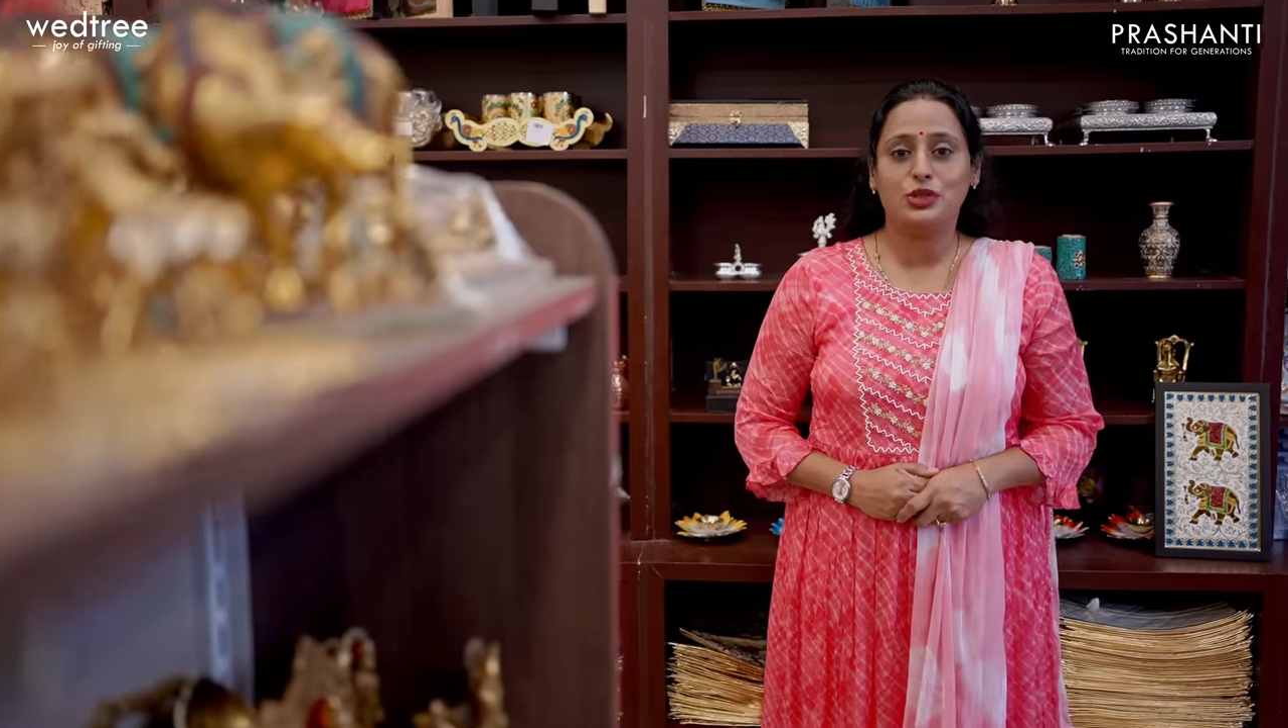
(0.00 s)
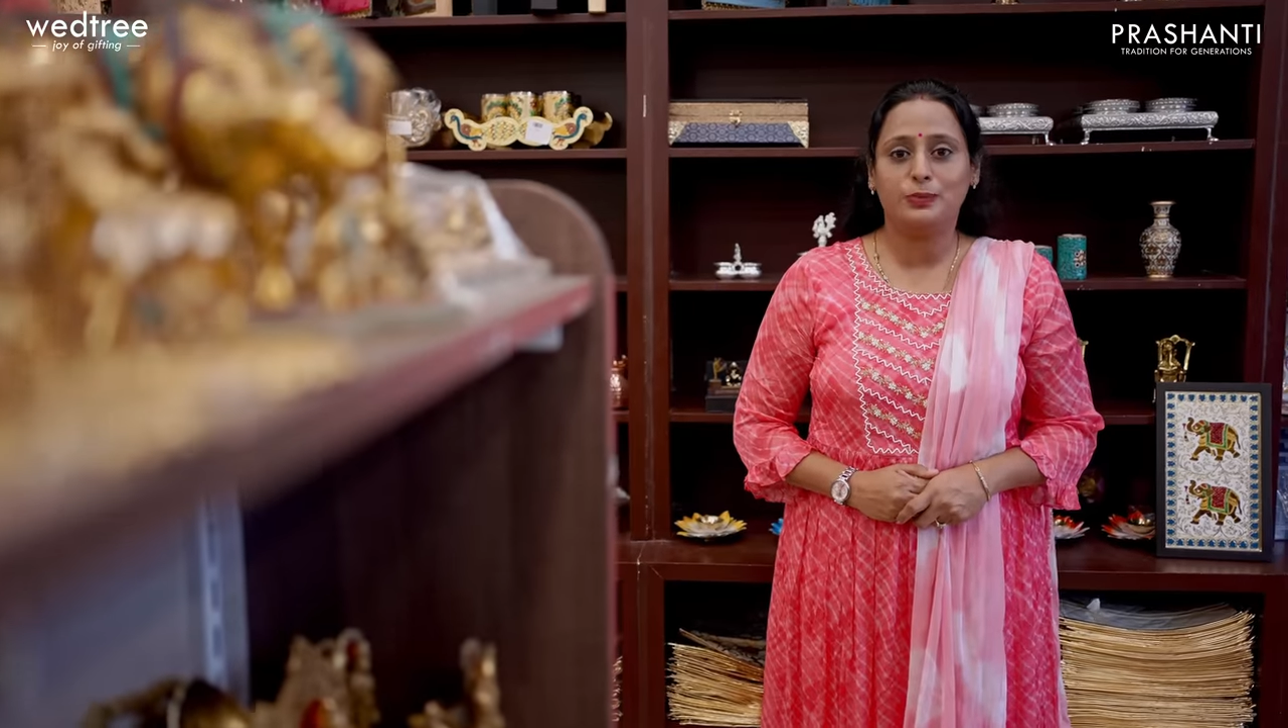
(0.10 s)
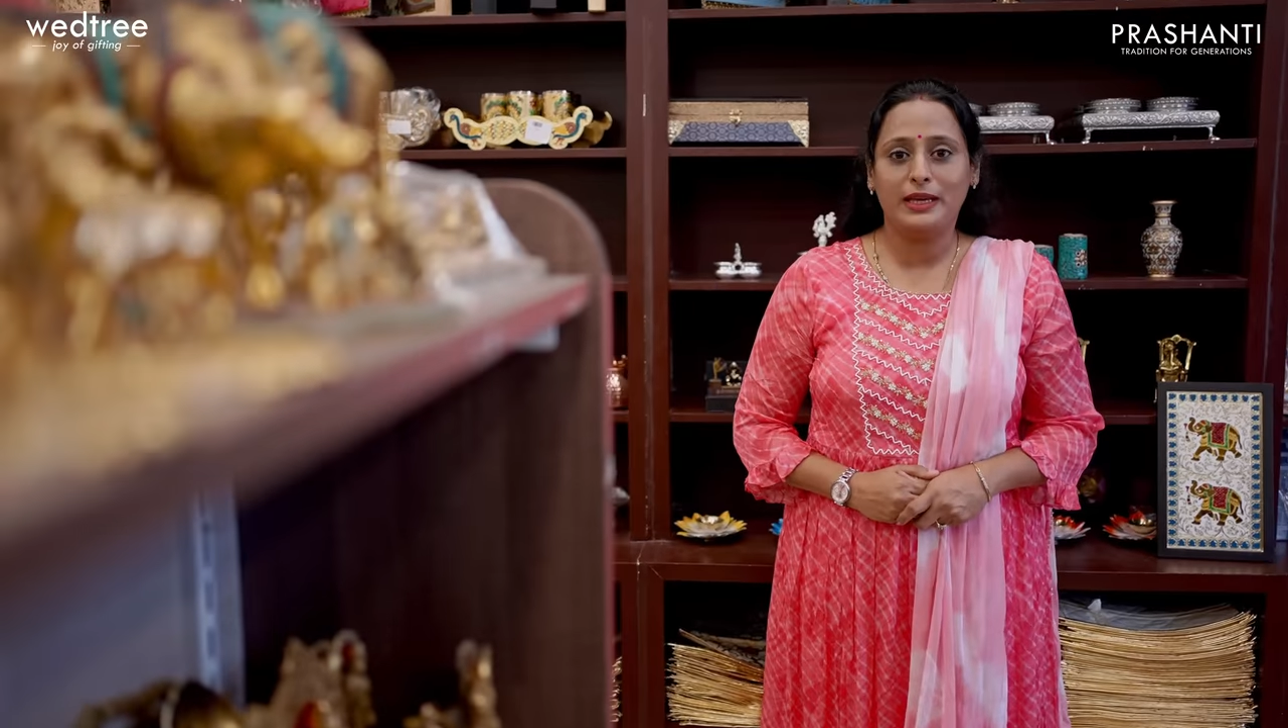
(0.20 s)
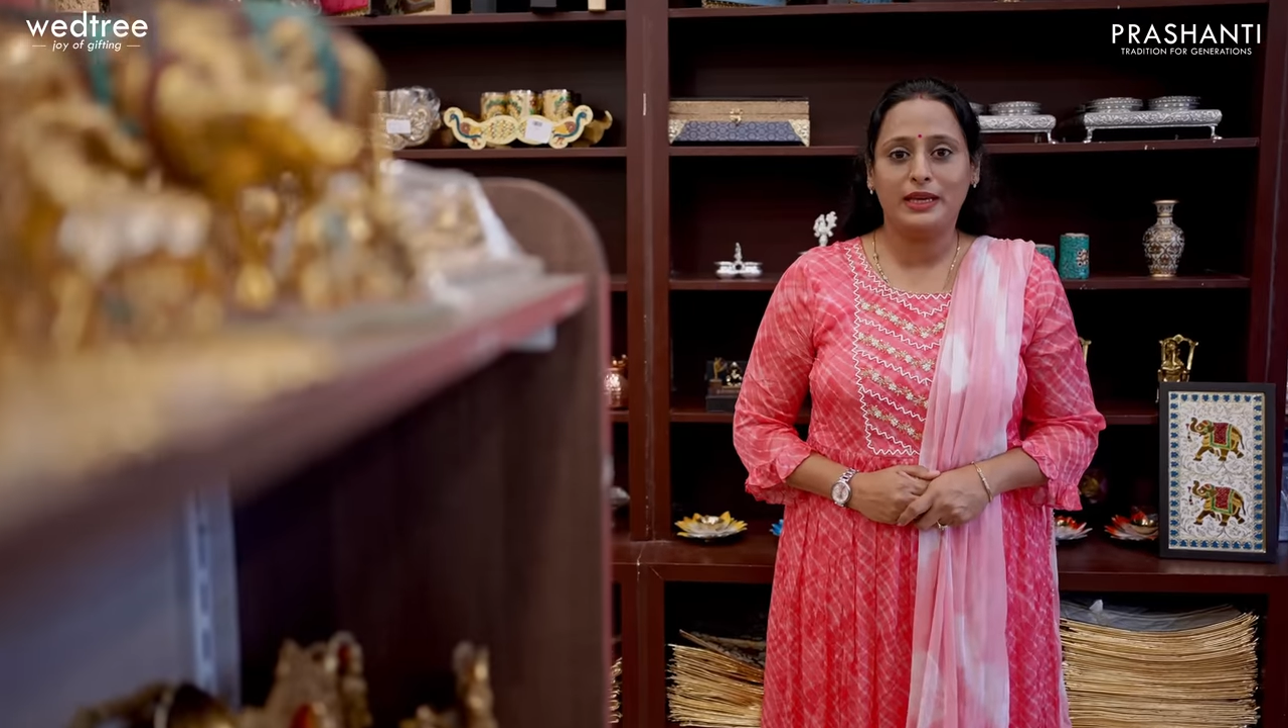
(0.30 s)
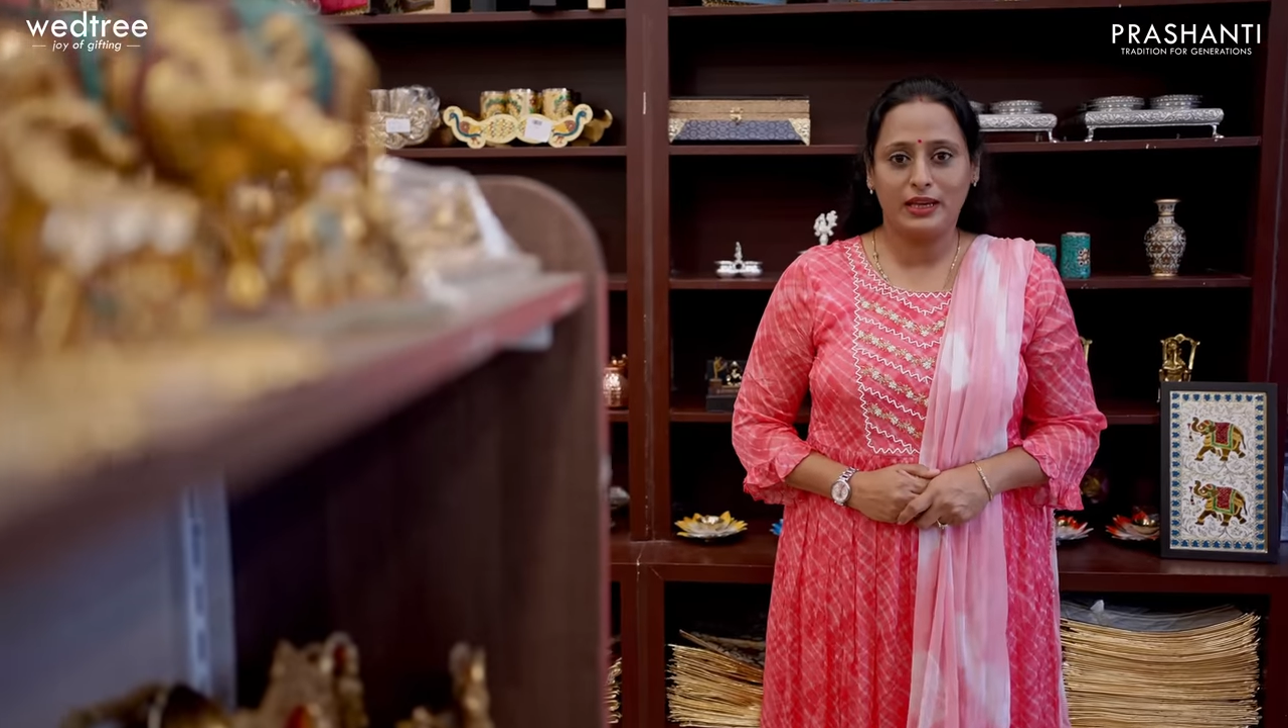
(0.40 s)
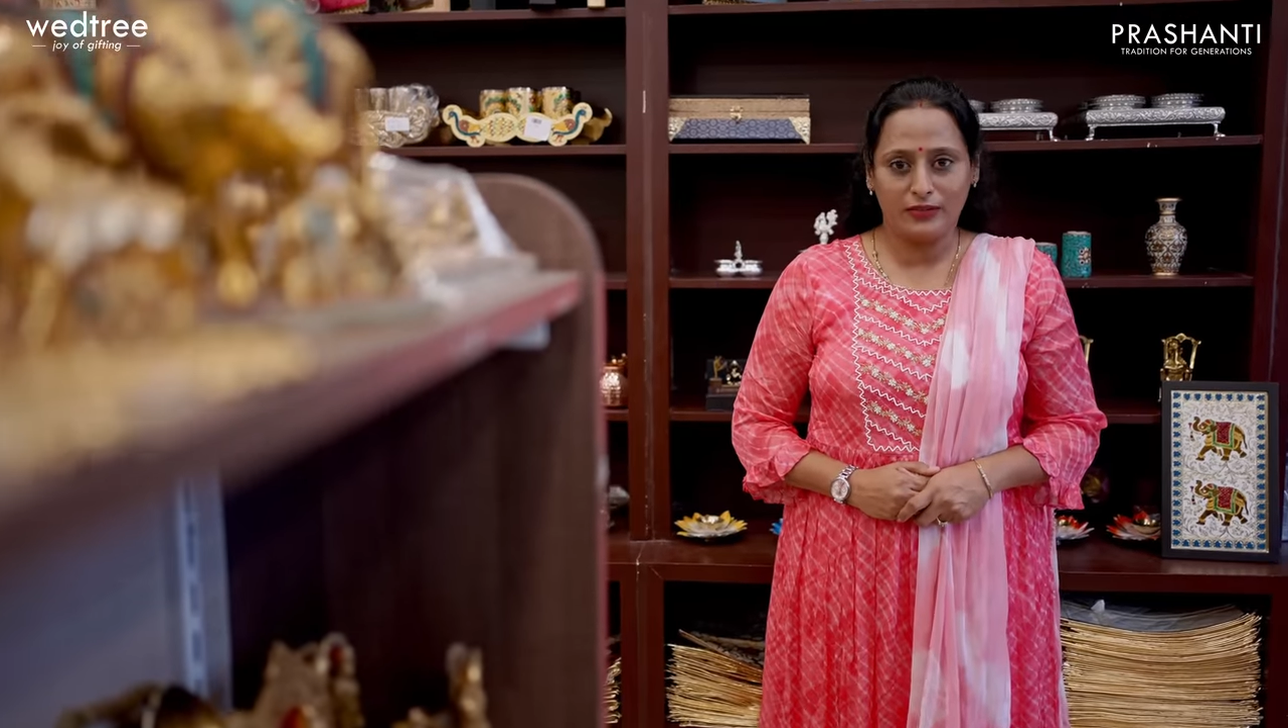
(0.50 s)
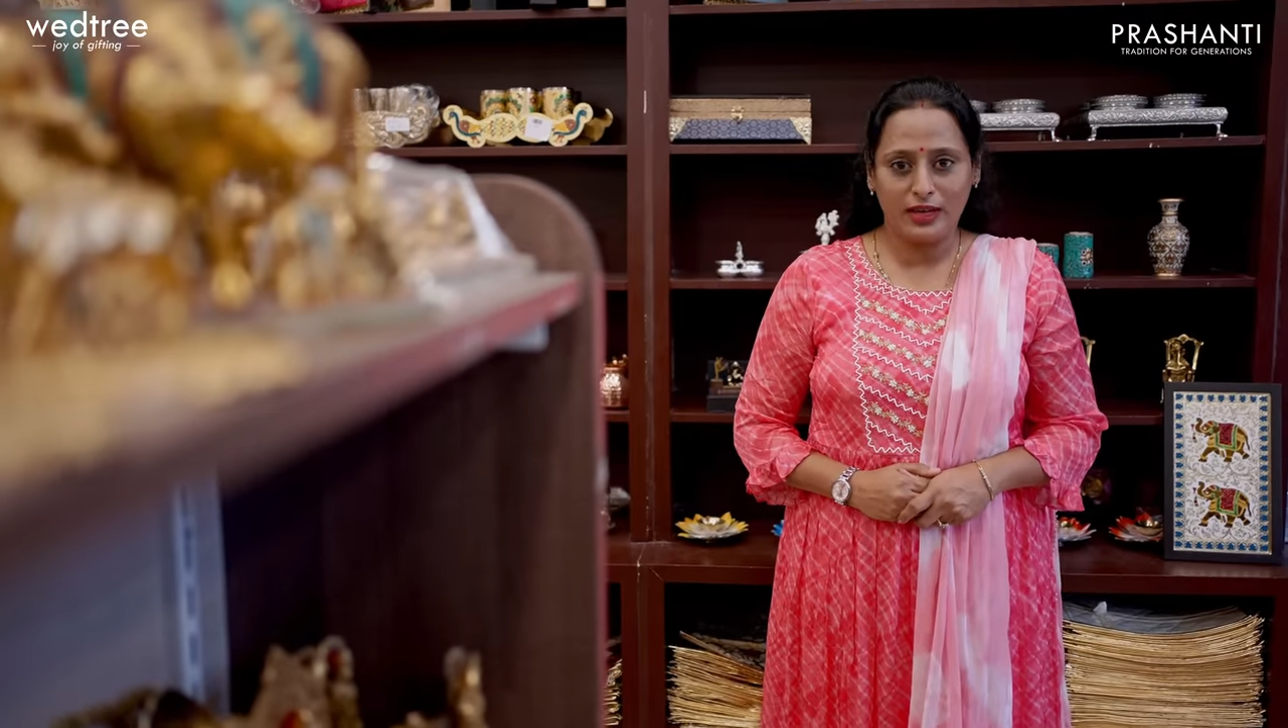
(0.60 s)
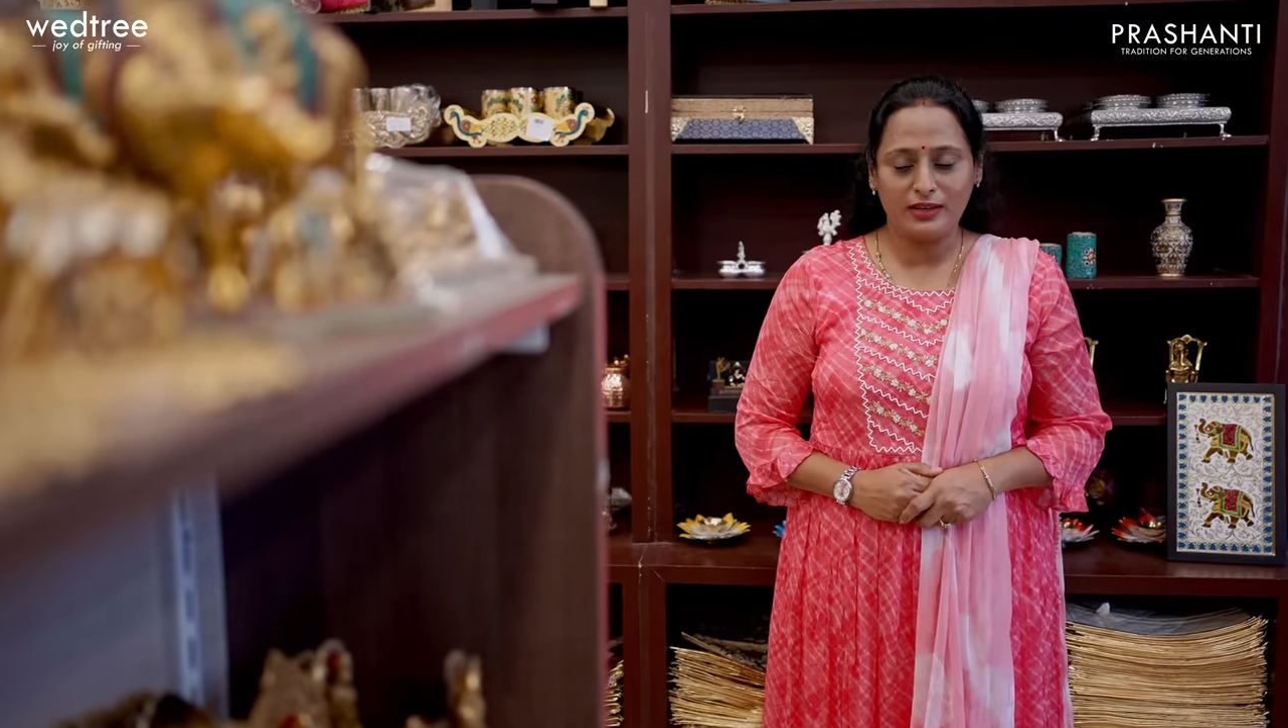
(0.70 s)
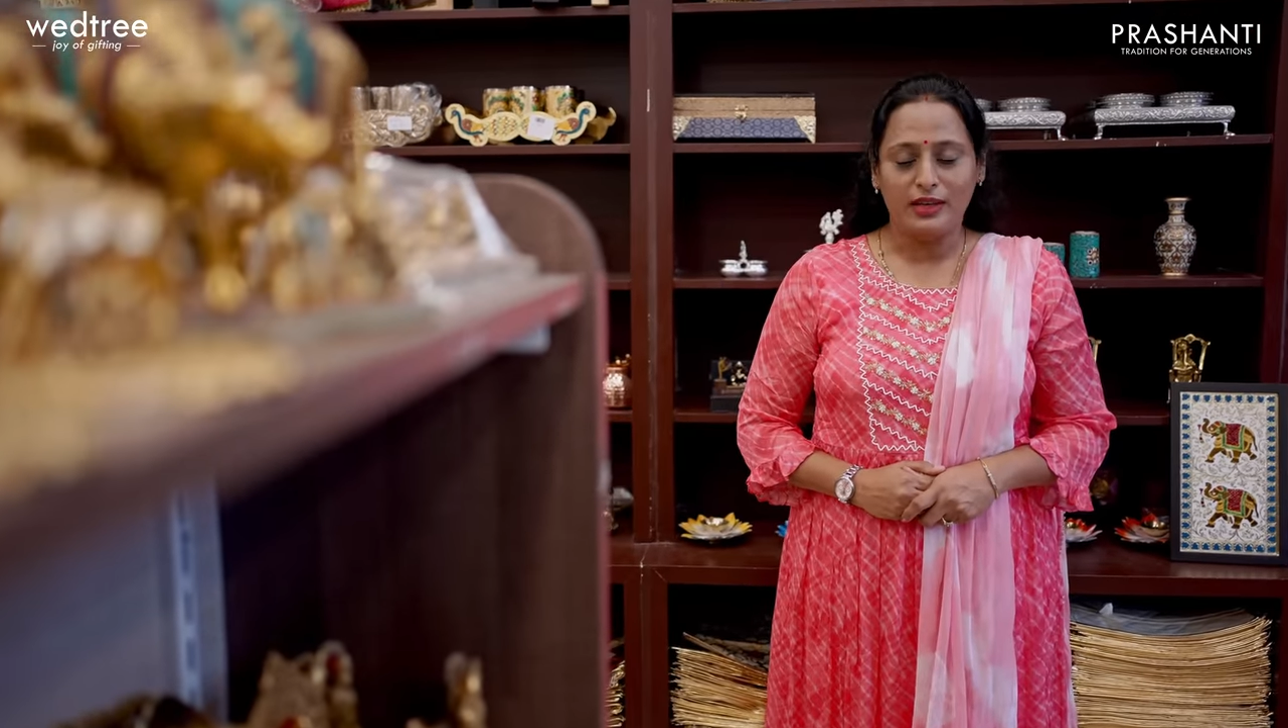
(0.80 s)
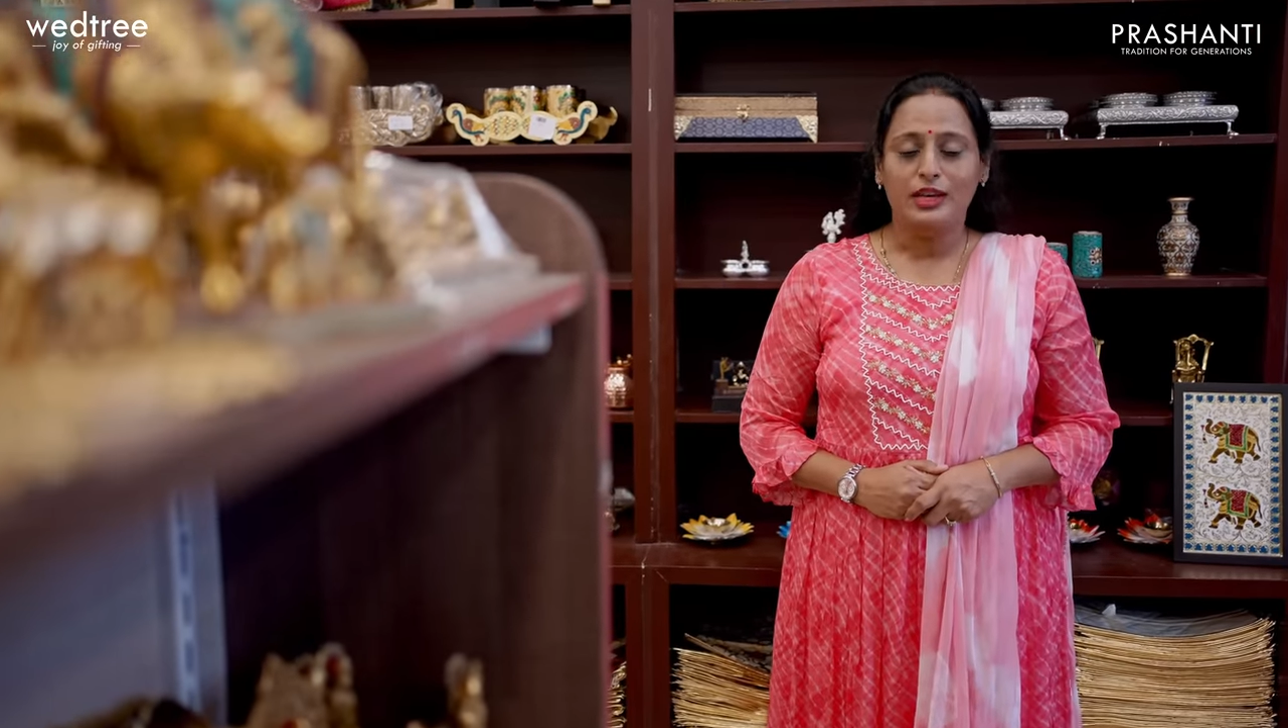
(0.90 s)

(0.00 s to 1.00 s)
to be given